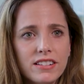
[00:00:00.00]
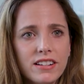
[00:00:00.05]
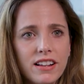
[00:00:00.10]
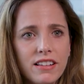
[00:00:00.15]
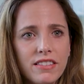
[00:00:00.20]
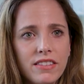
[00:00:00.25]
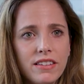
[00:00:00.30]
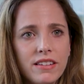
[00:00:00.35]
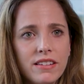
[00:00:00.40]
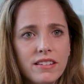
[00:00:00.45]
And I
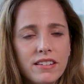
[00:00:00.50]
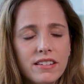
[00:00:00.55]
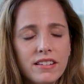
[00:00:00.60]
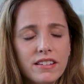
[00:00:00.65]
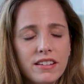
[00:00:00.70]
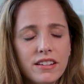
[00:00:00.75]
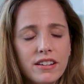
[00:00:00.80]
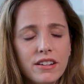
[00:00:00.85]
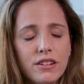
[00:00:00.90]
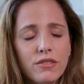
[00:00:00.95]
think
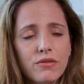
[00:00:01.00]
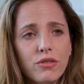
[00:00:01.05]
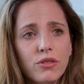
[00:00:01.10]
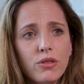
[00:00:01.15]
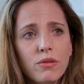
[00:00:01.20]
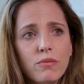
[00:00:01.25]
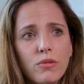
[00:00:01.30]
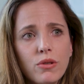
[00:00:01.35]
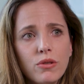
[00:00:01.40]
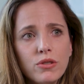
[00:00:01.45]
for
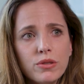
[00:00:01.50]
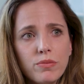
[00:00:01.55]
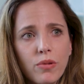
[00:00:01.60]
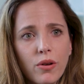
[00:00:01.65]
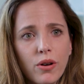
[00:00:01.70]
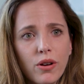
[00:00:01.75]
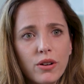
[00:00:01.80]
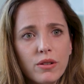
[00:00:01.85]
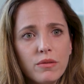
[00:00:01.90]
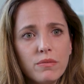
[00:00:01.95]
the most
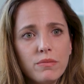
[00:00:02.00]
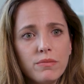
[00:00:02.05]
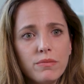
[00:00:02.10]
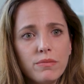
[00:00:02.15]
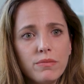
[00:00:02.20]
part,